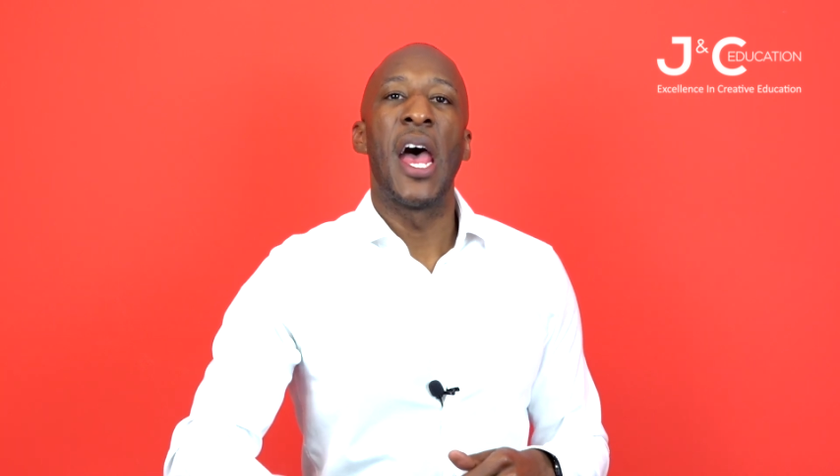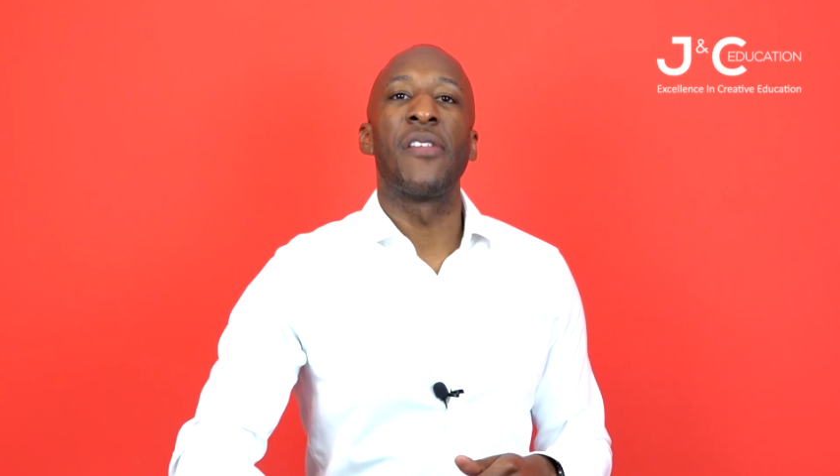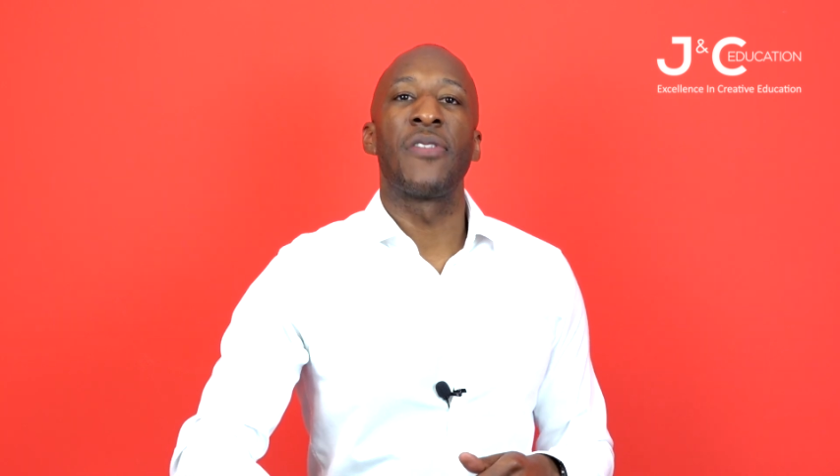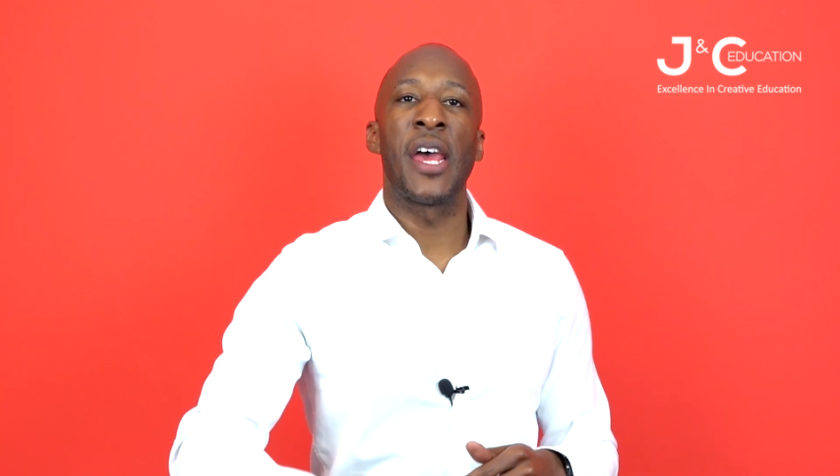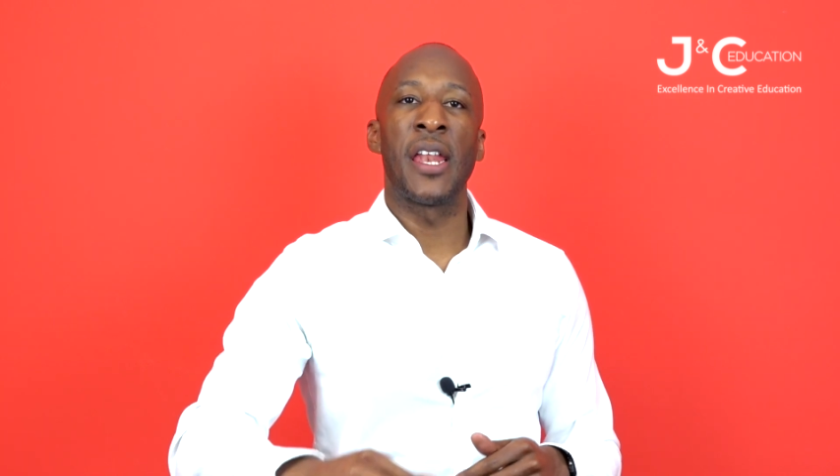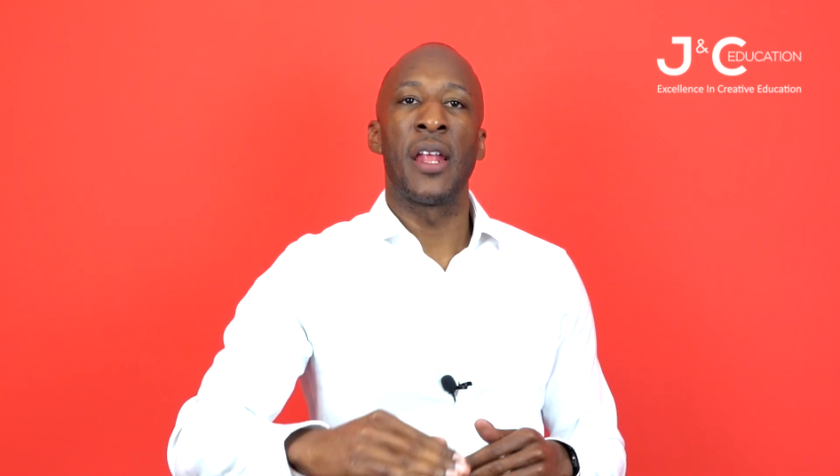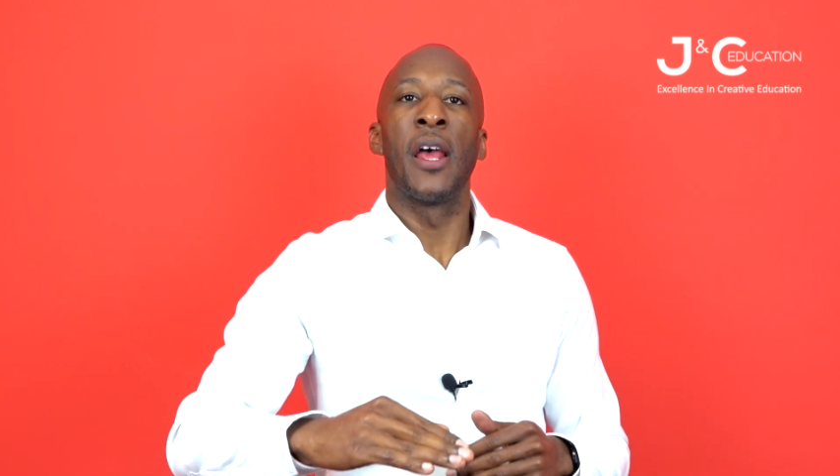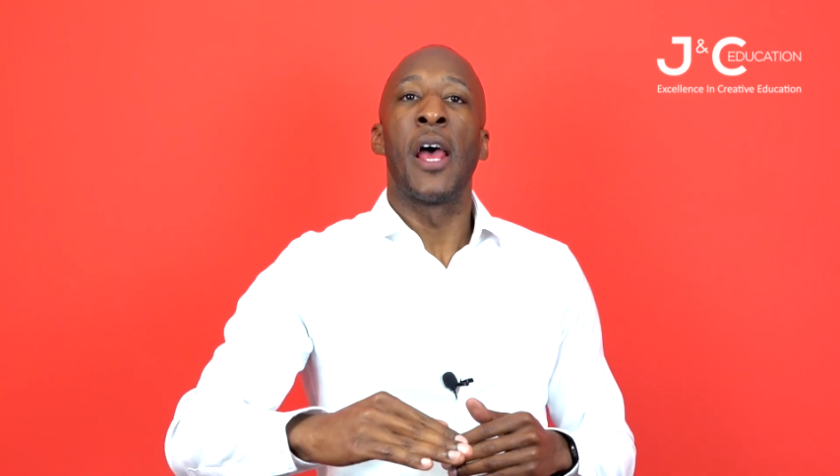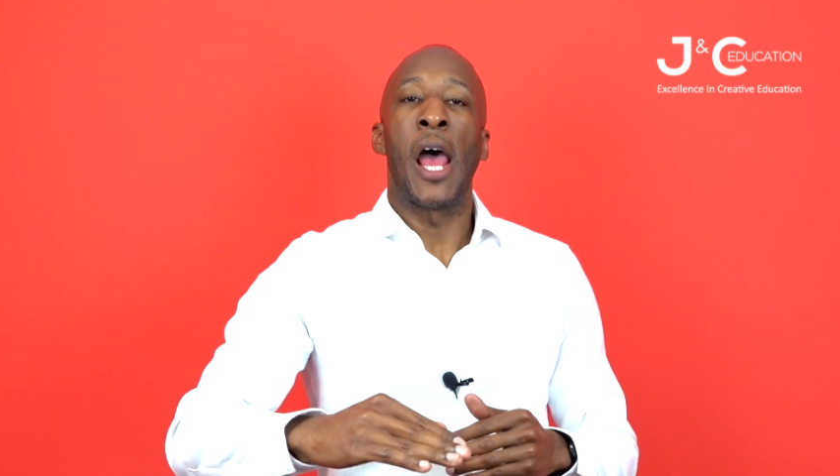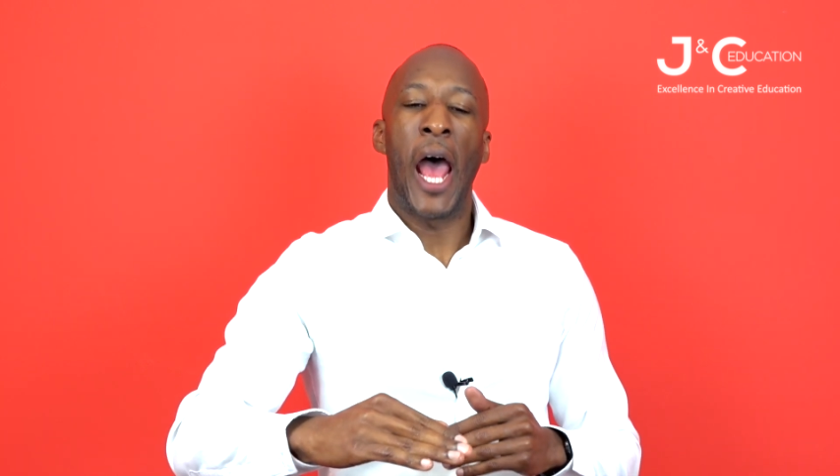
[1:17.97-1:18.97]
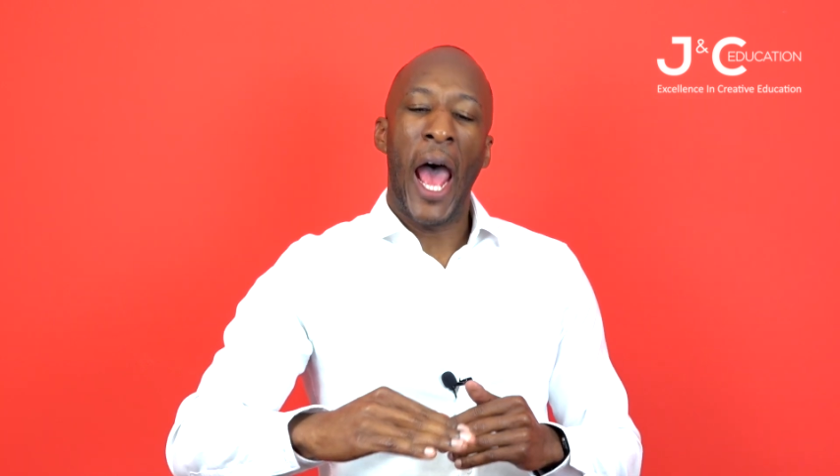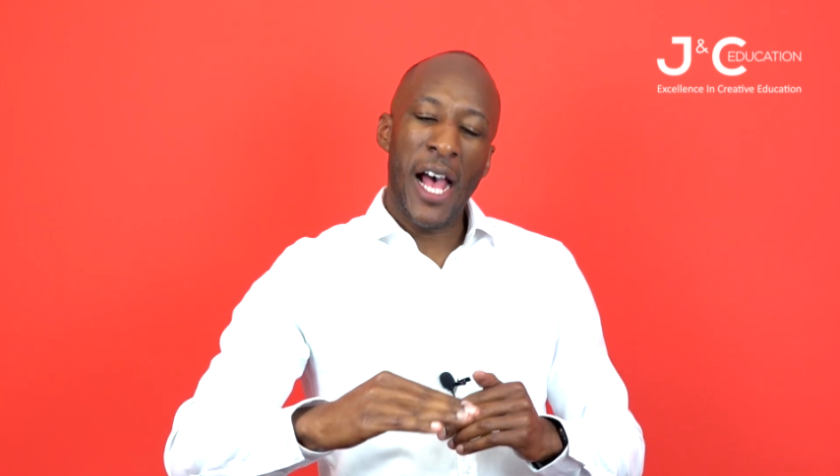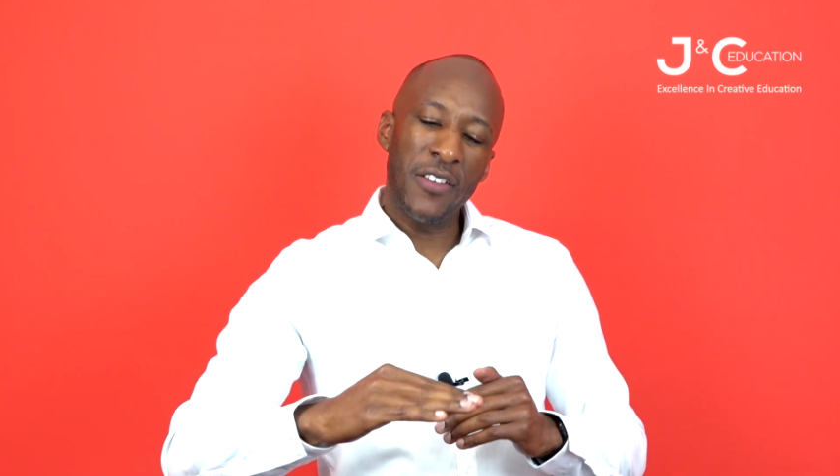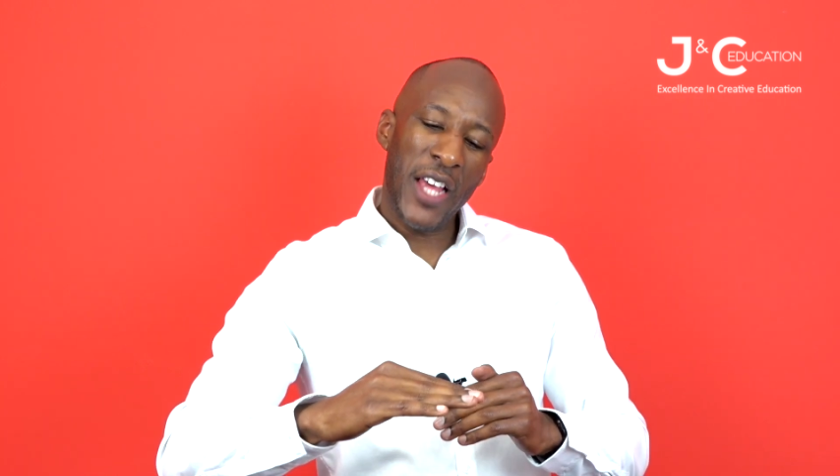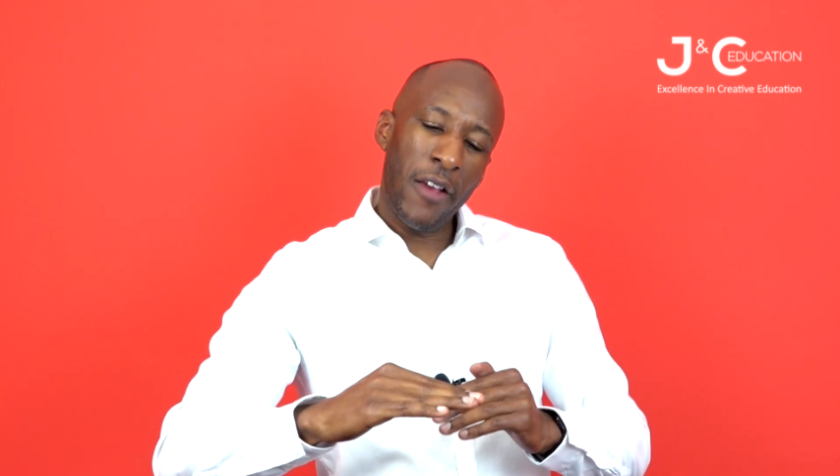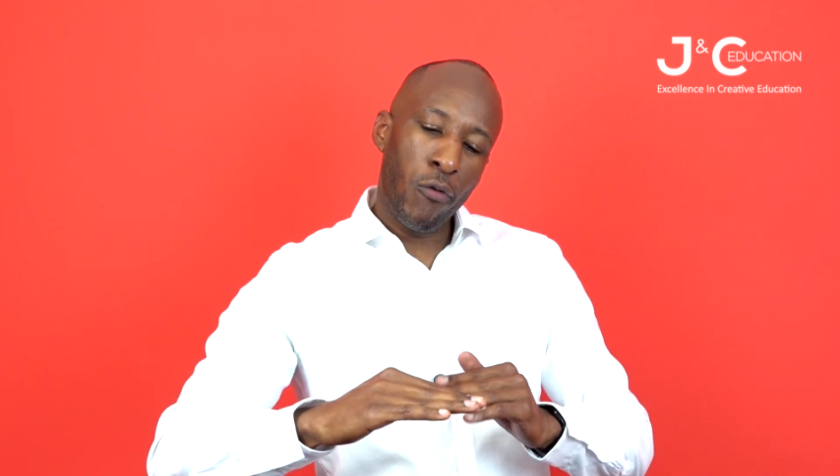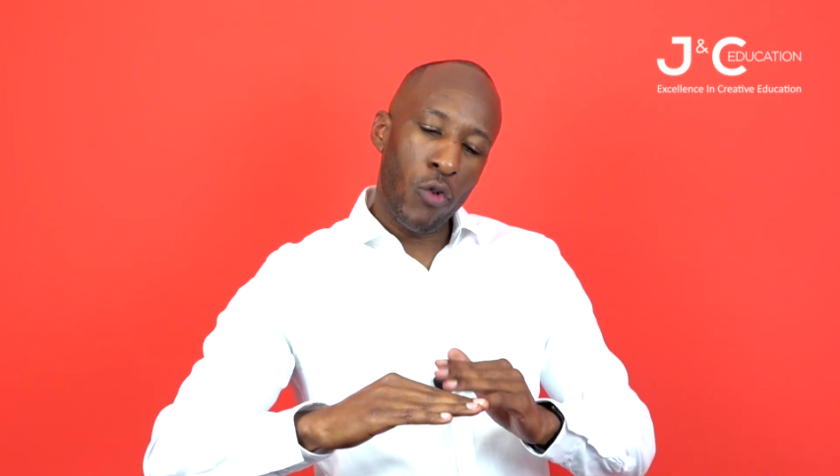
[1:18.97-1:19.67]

and then as they've